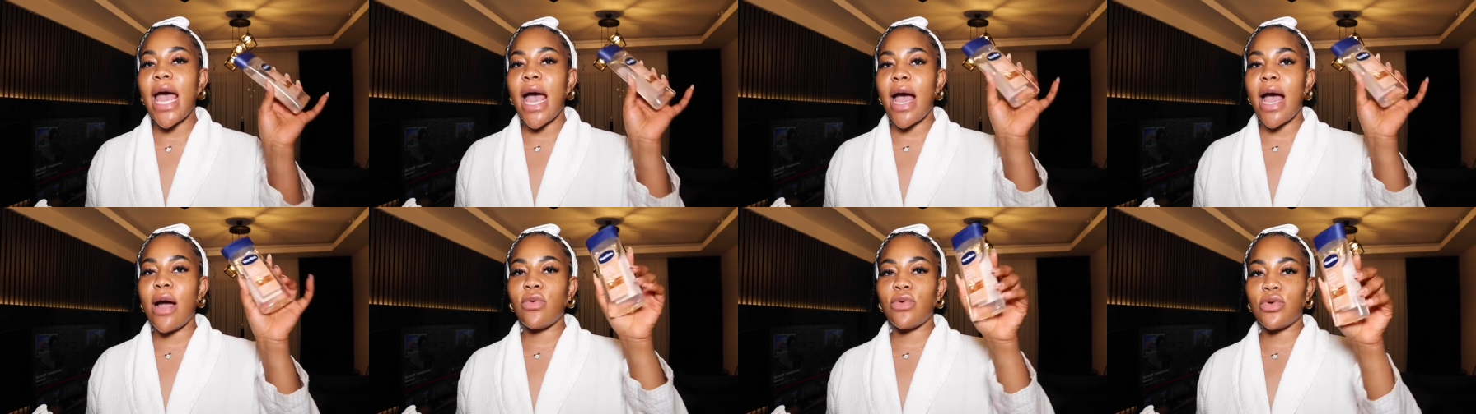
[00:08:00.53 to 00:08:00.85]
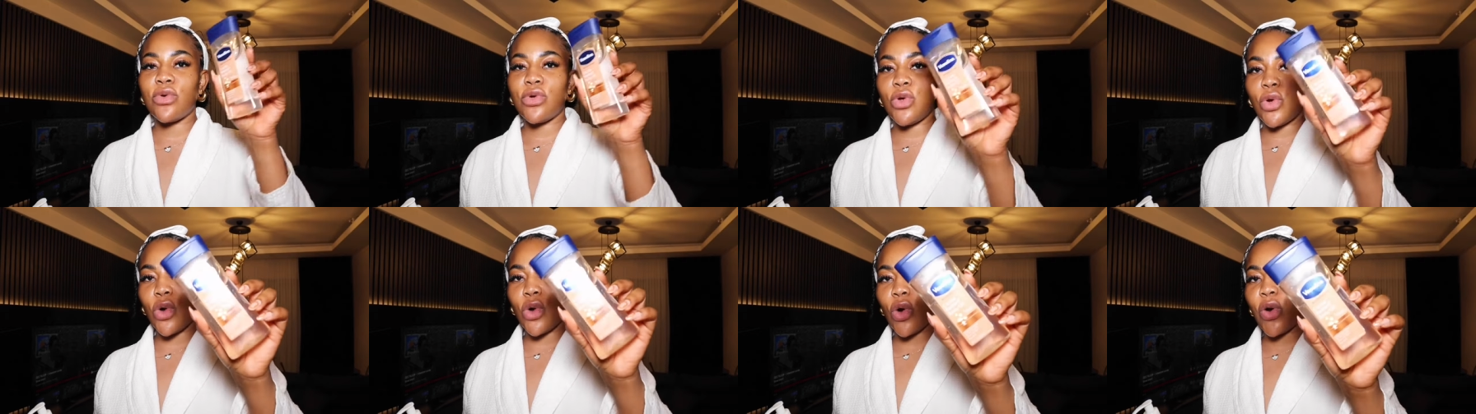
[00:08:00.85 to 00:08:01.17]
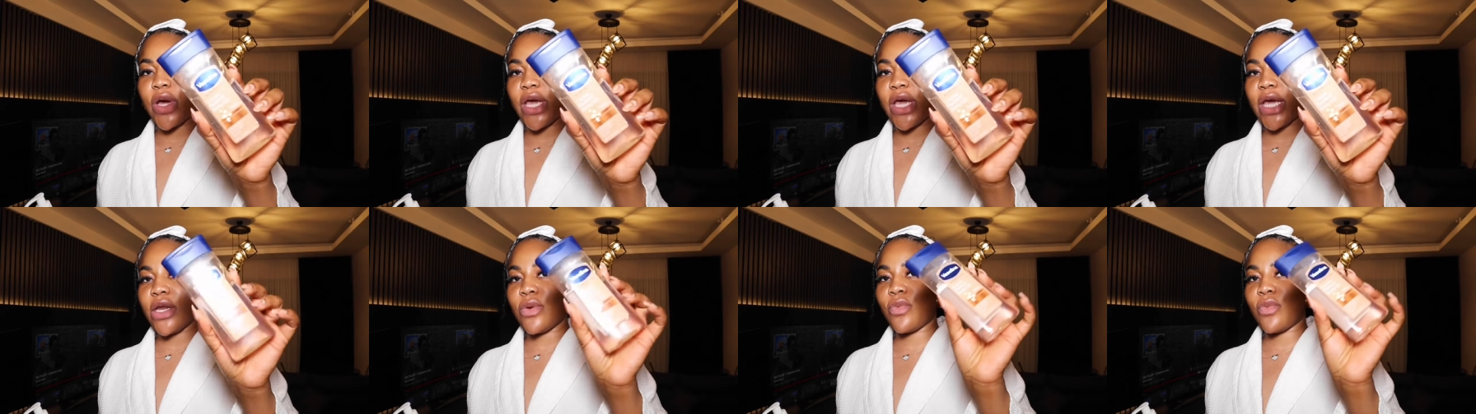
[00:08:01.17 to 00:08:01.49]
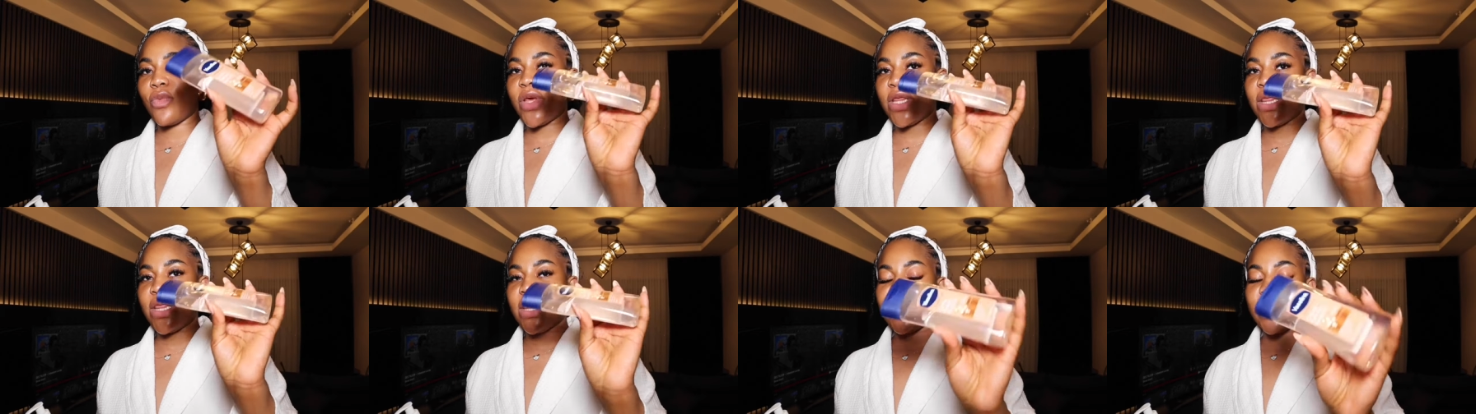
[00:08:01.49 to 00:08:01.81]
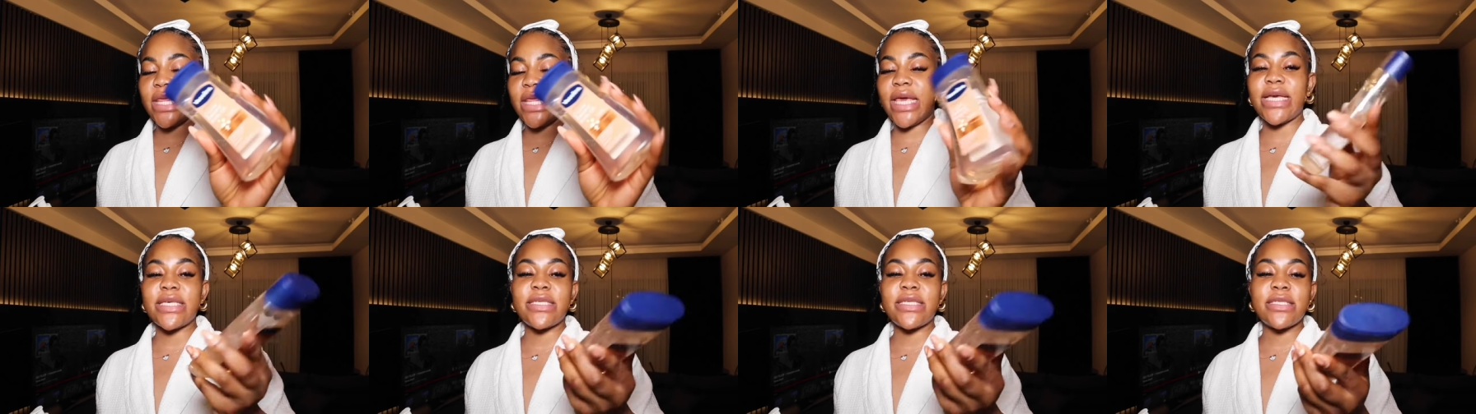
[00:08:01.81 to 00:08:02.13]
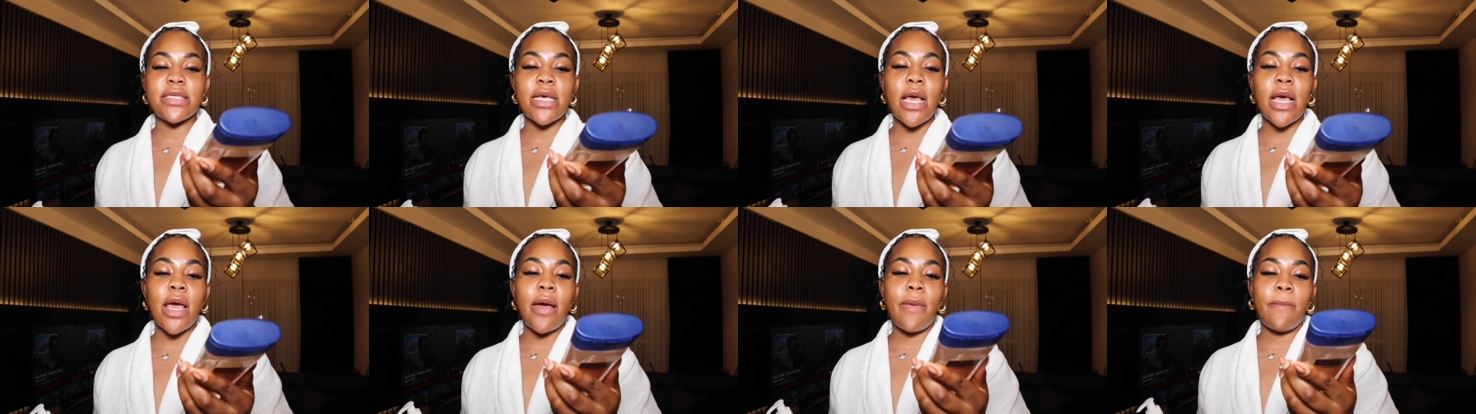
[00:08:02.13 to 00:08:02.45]
I would go in with
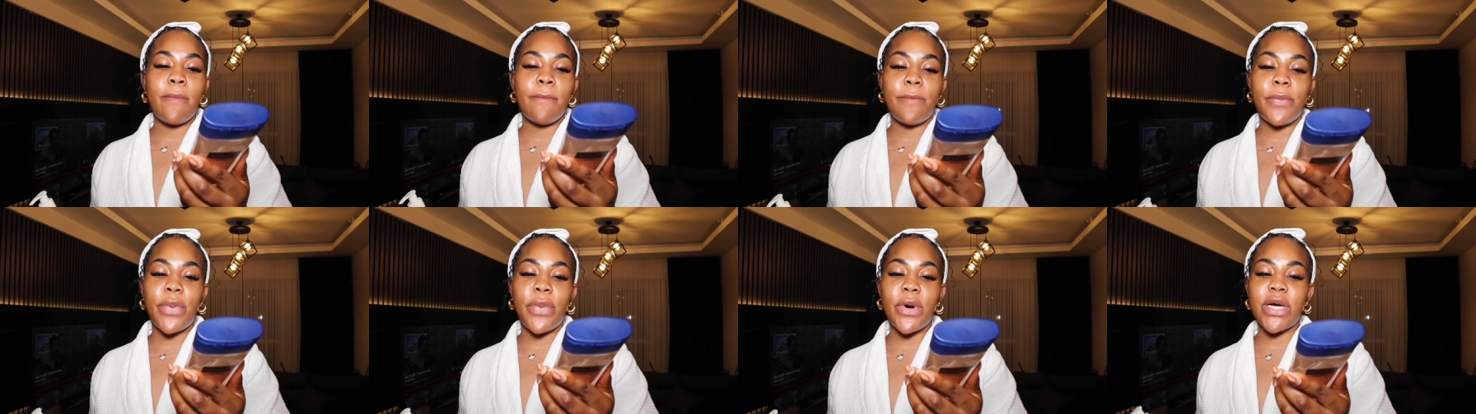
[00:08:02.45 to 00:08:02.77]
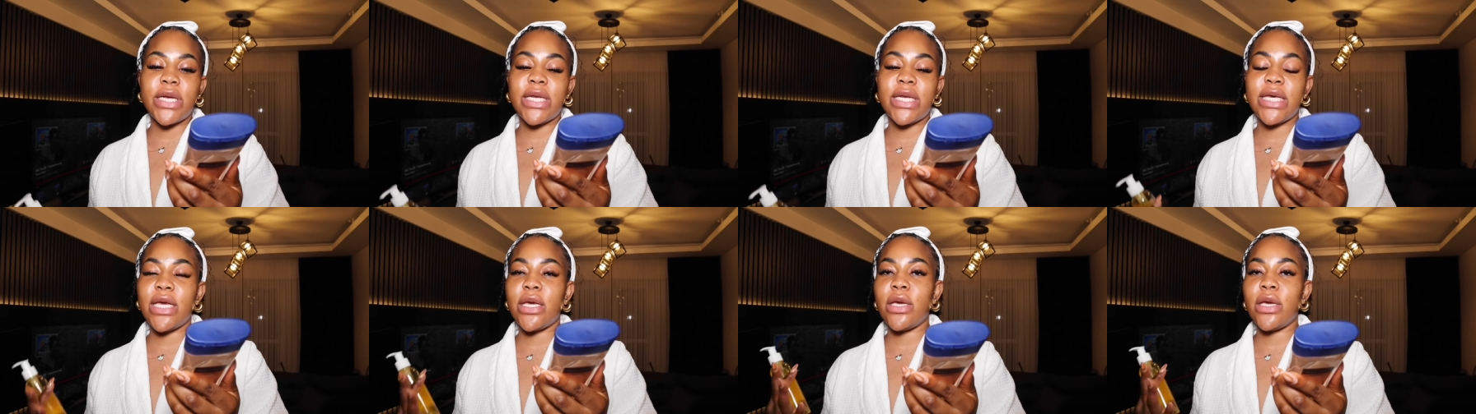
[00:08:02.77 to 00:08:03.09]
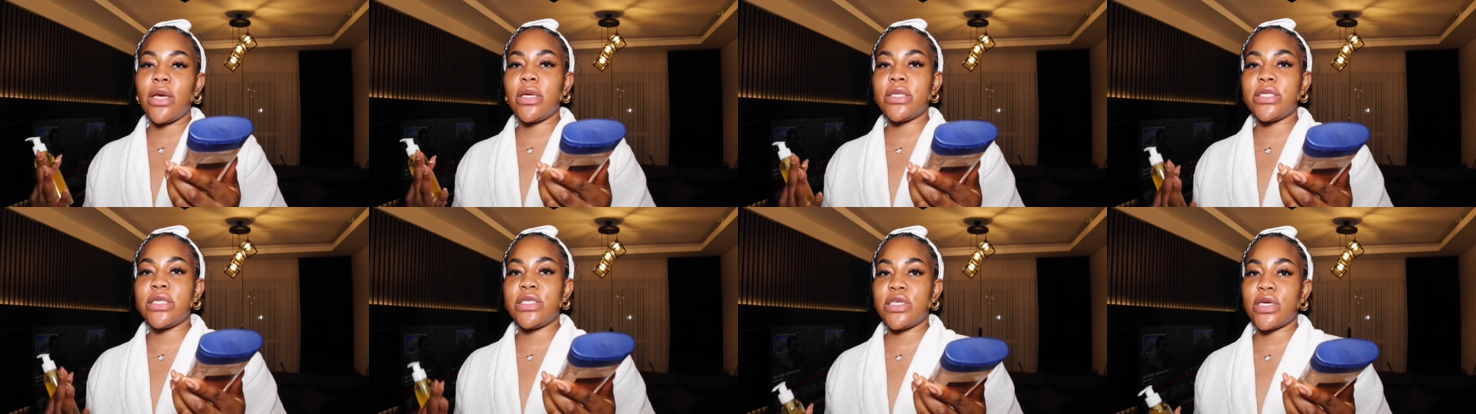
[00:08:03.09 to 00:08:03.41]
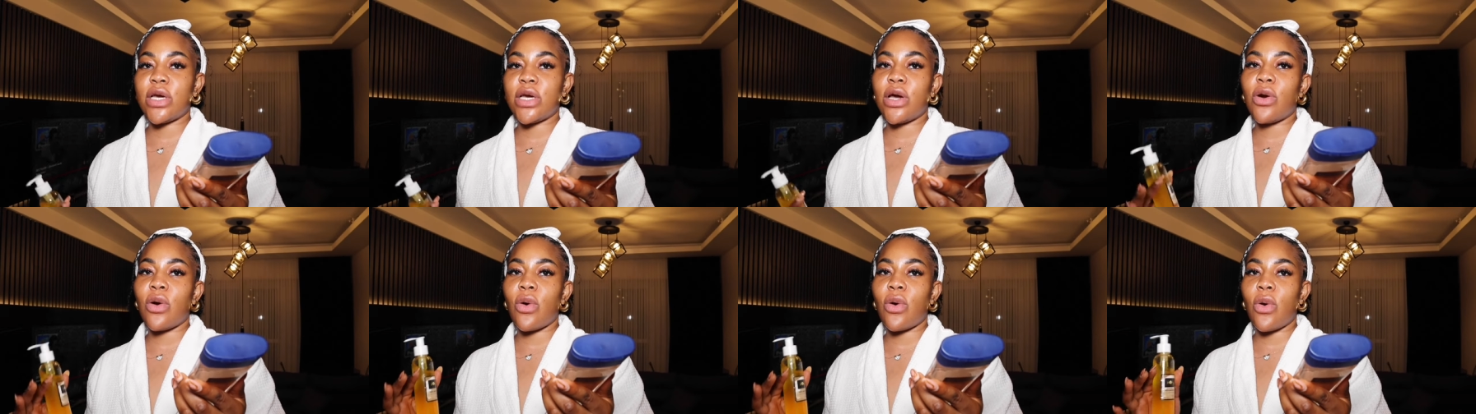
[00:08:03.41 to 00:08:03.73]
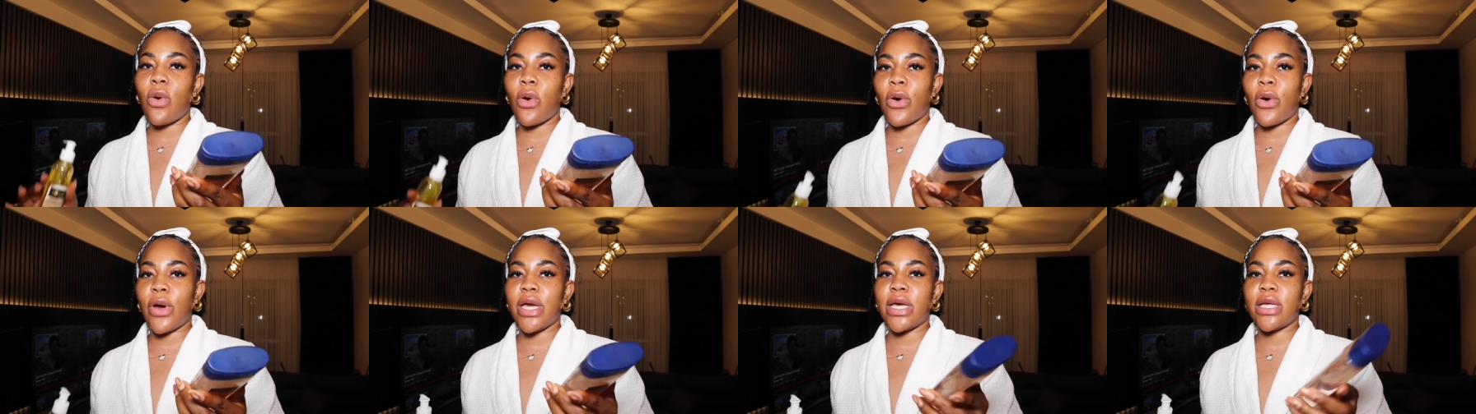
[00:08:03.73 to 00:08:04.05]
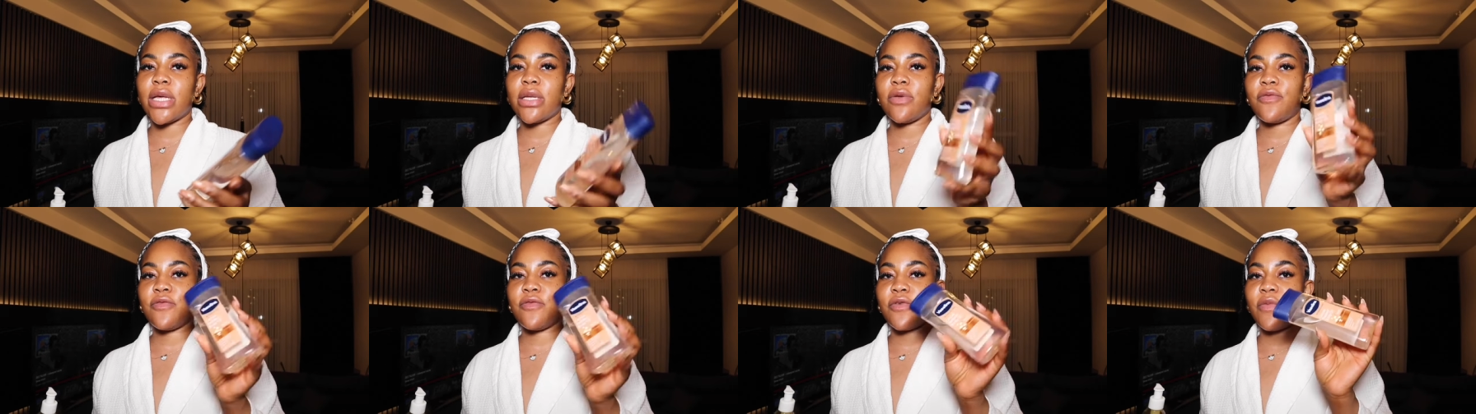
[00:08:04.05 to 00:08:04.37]
this body gel
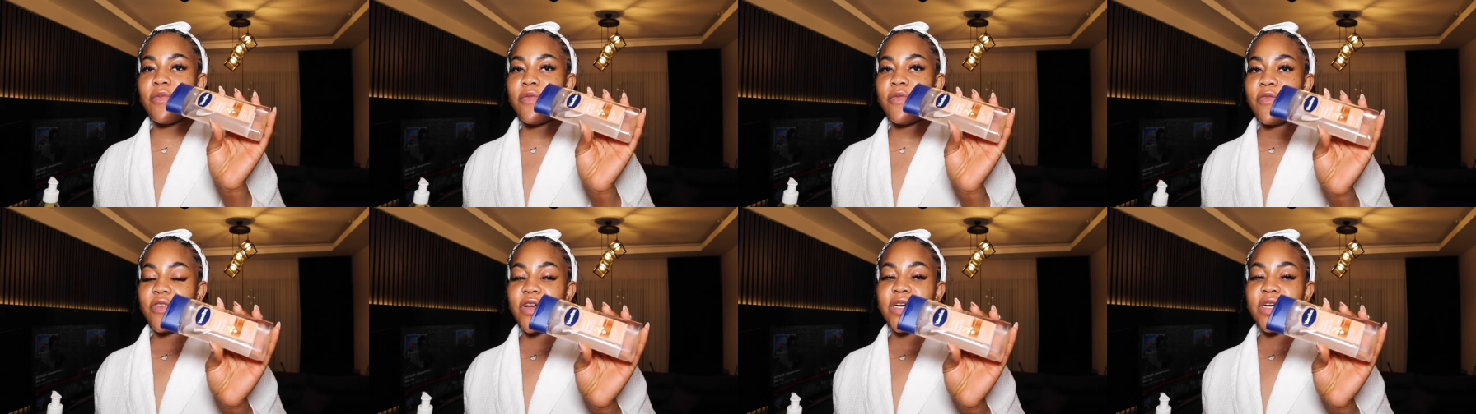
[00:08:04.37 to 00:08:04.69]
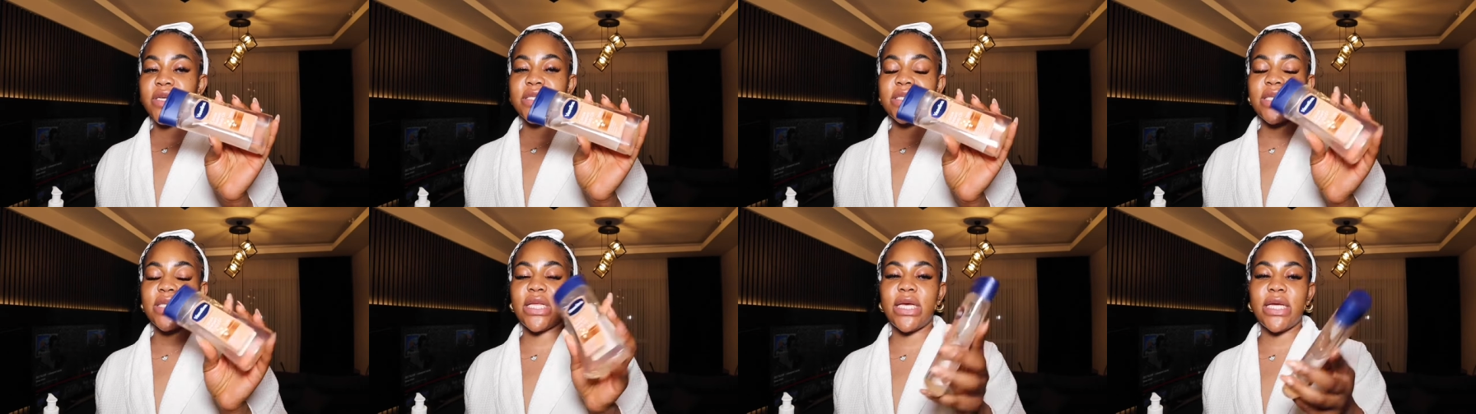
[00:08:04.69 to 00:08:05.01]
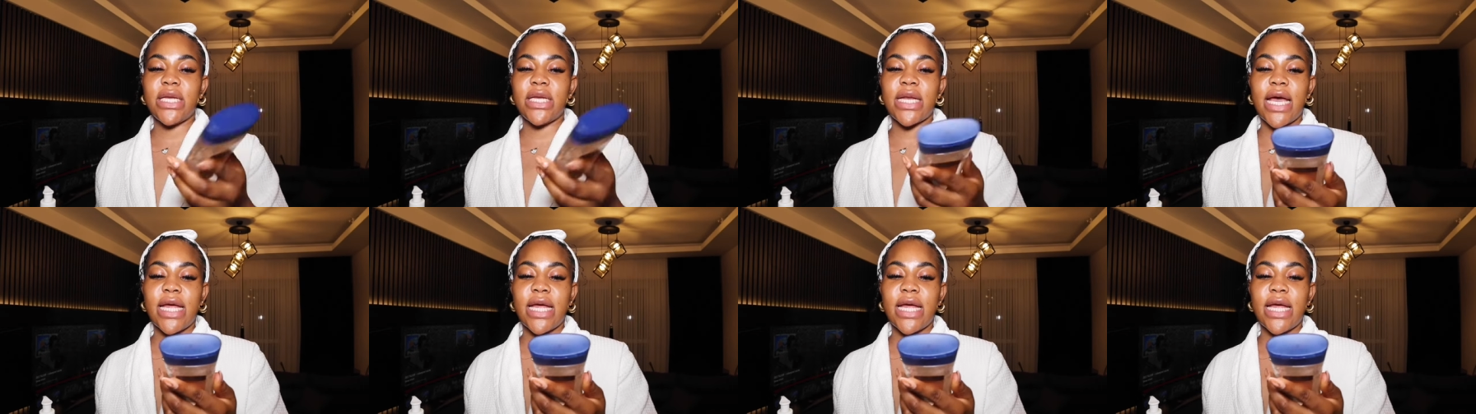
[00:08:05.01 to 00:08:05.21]
oil from Versline,